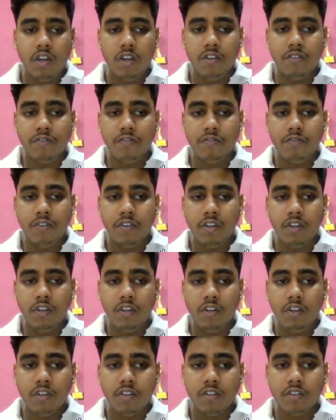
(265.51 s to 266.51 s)
if
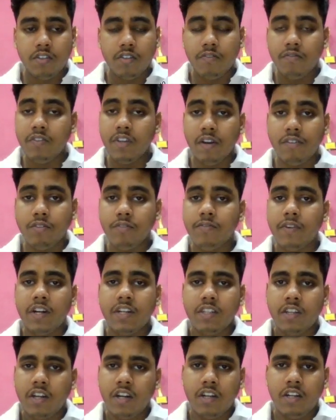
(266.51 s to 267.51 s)
we have to
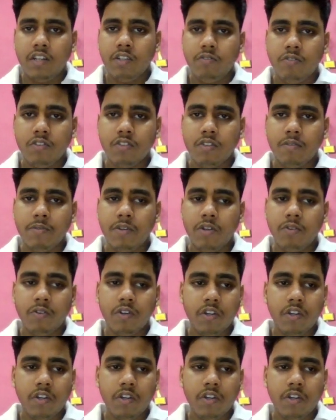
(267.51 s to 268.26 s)
find the contiguous subarray.